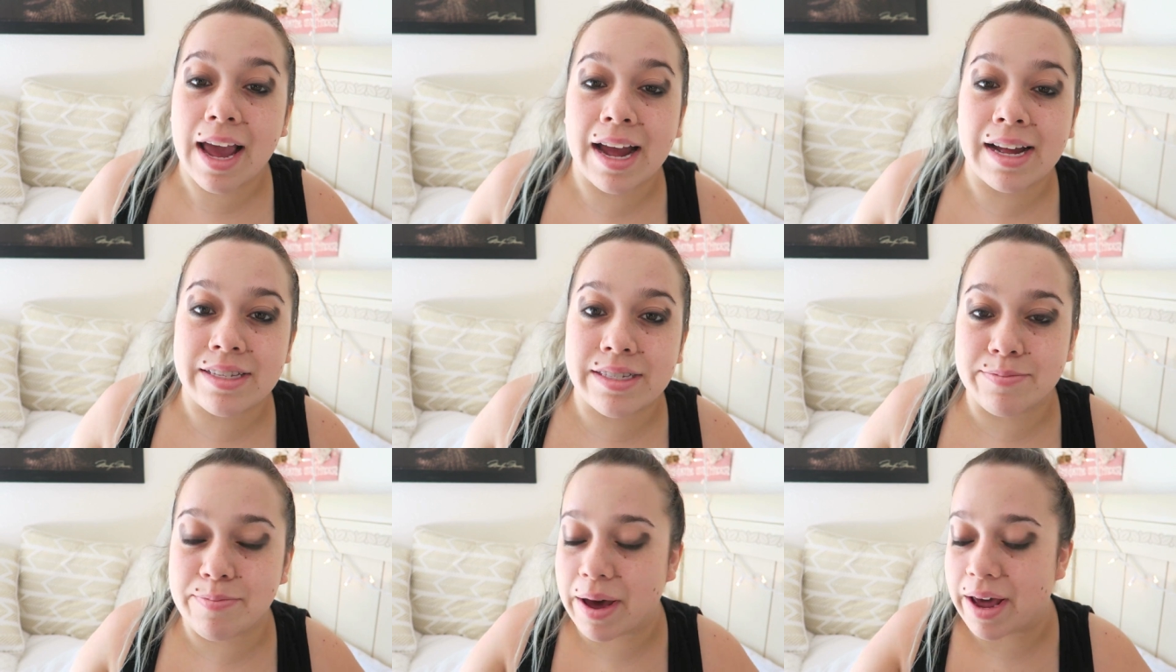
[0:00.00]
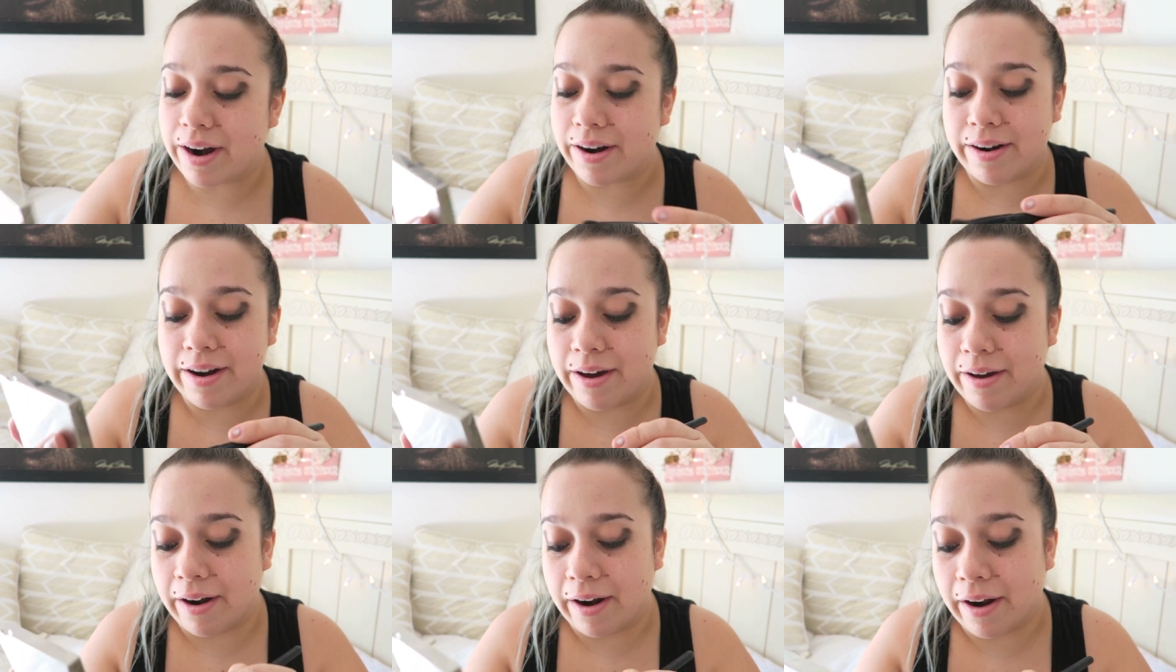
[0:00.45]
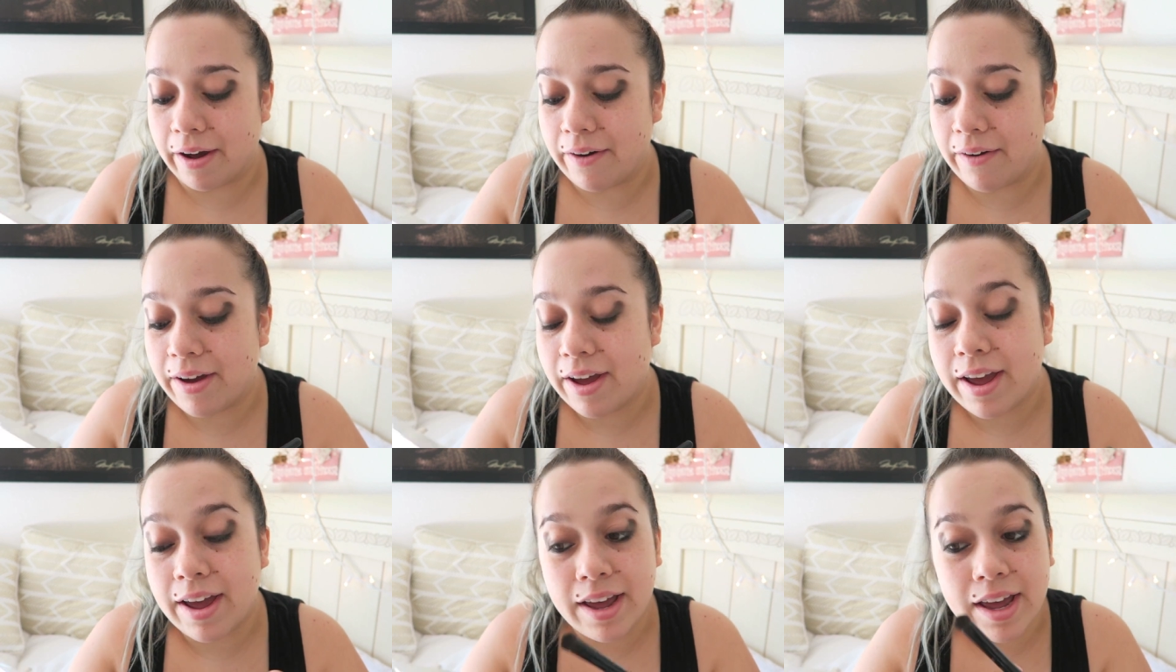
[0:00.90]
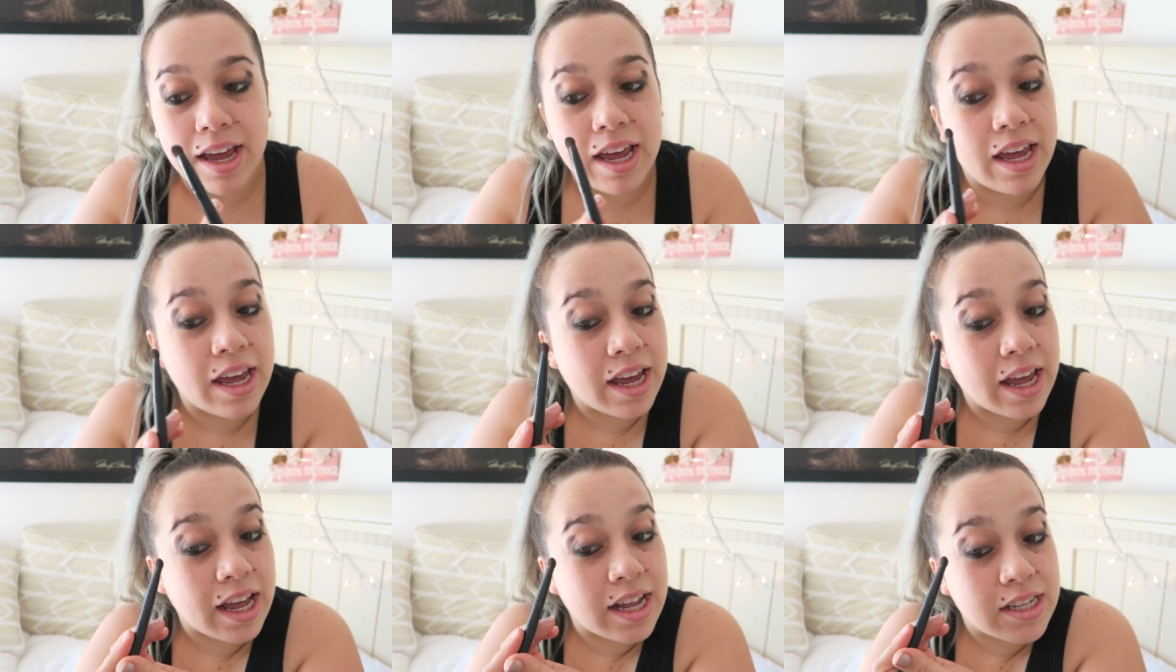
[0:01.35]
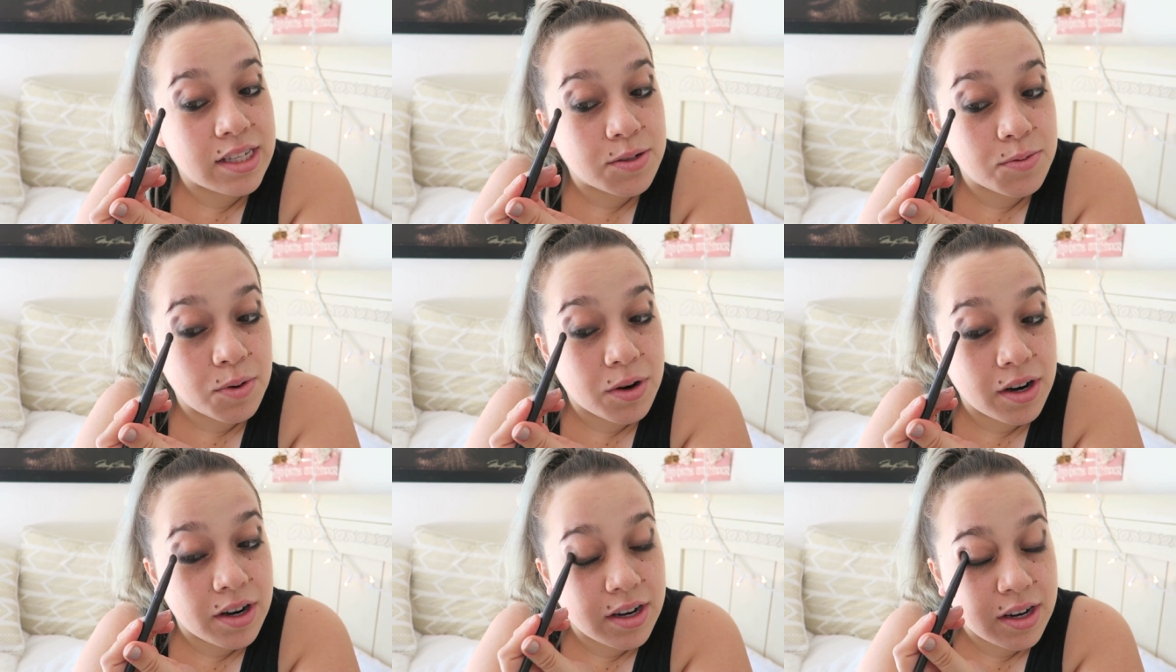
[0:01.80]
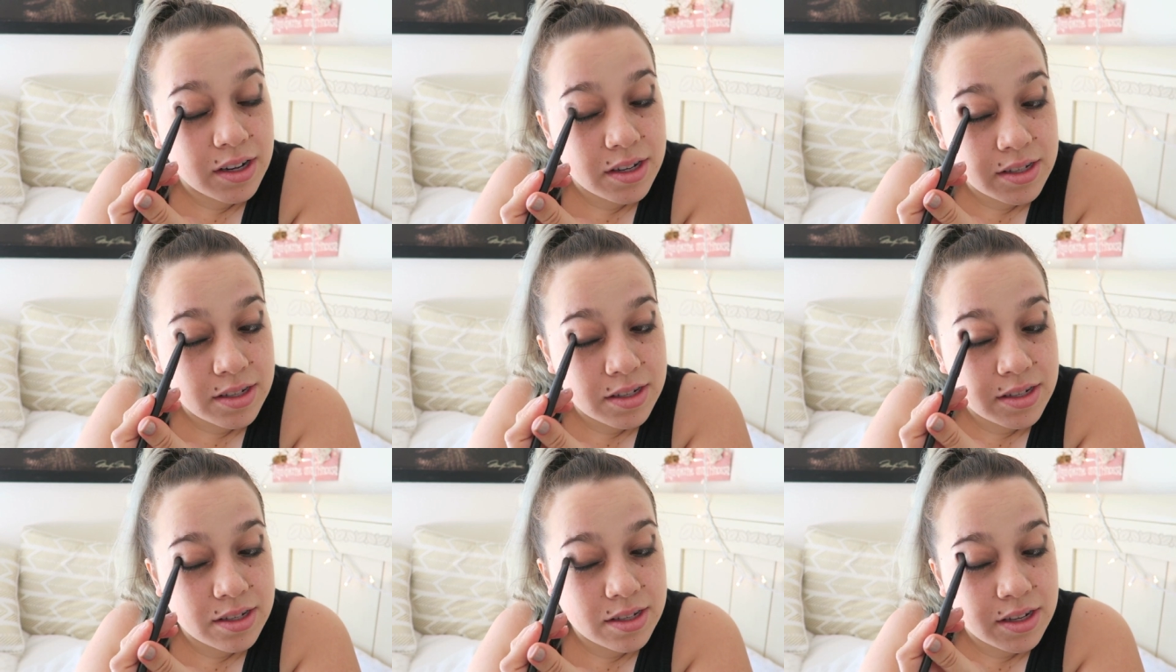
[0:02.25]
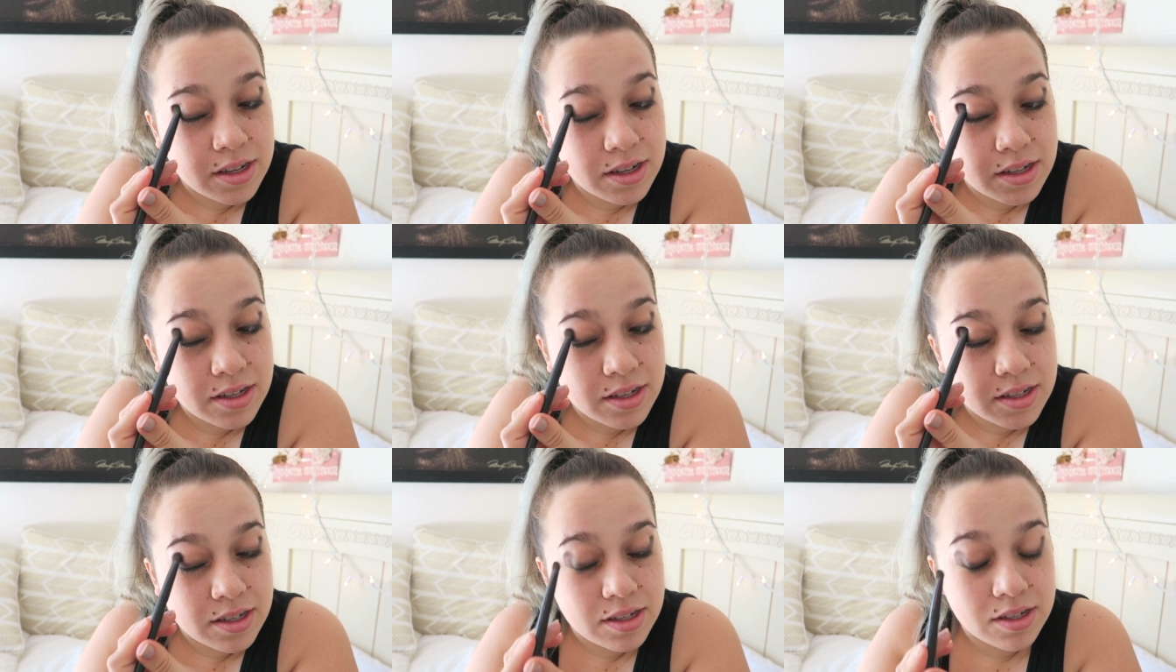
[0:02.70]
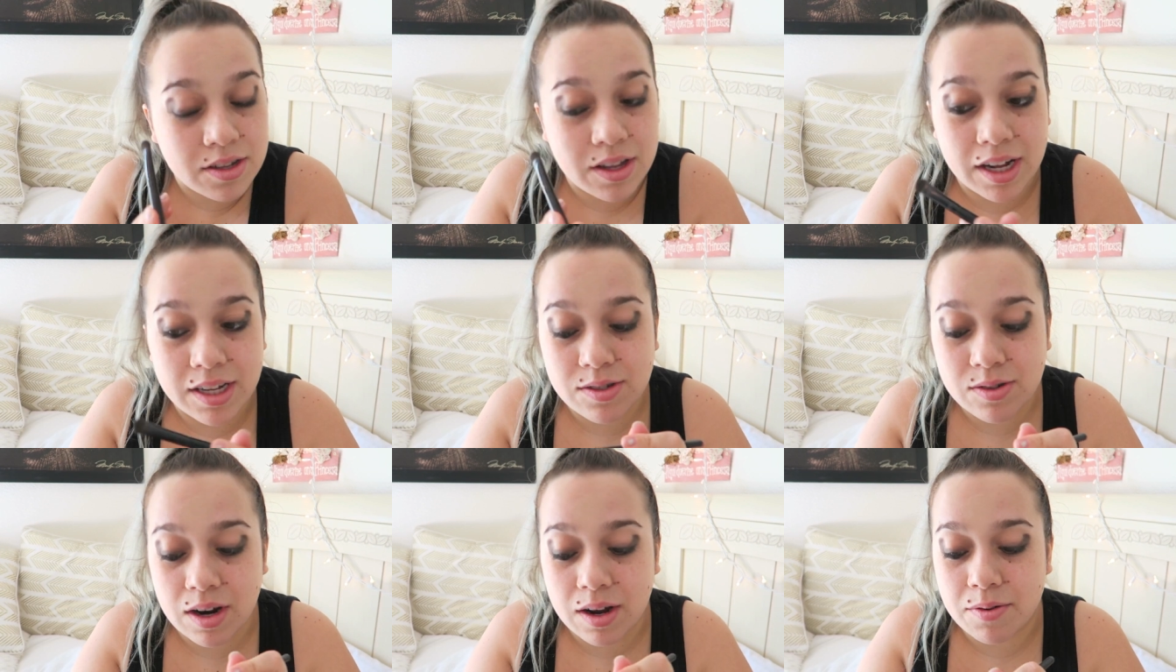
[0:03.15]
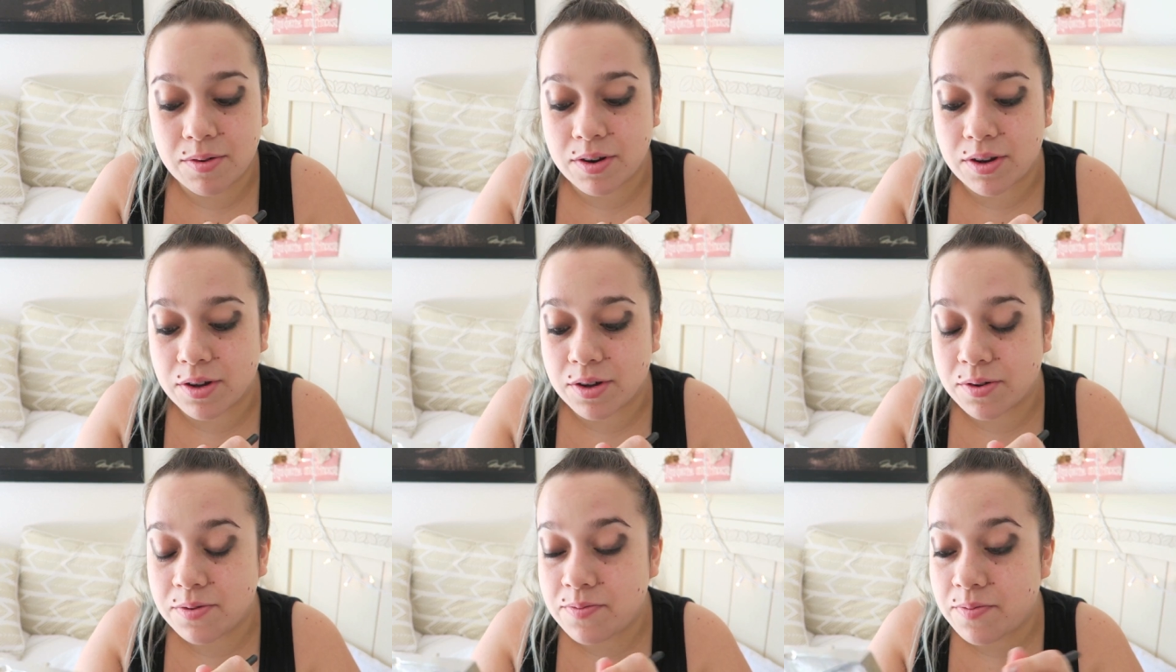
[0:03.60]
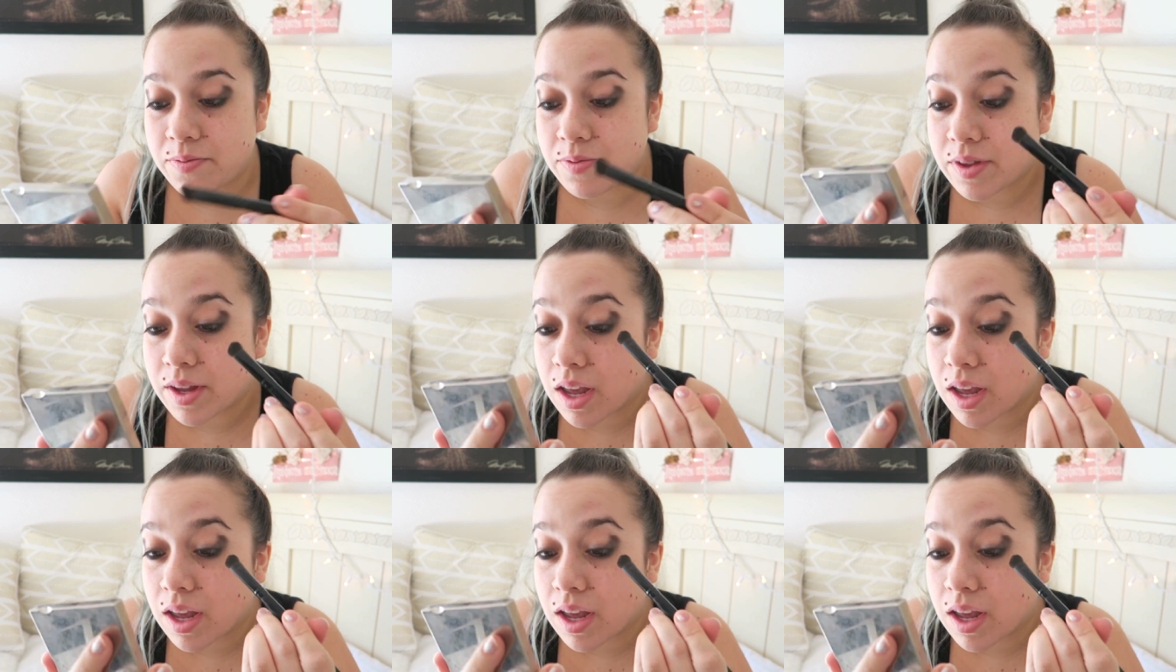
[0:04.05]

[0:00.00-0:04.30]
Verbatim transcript: it gets better. No, no, no. It gets worse. So that's what I would do.